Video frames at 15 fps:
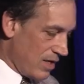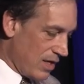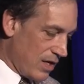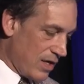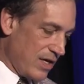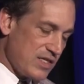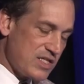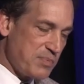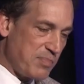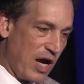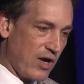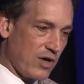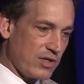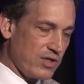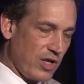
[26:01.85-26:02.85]
uh,
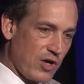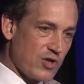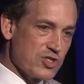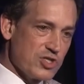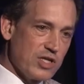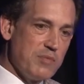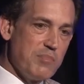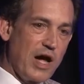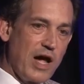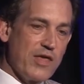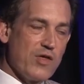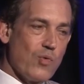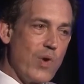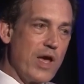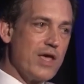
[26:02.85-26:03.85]
inspired largely
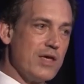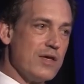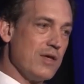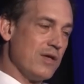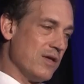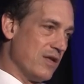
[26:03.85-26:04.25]
by the way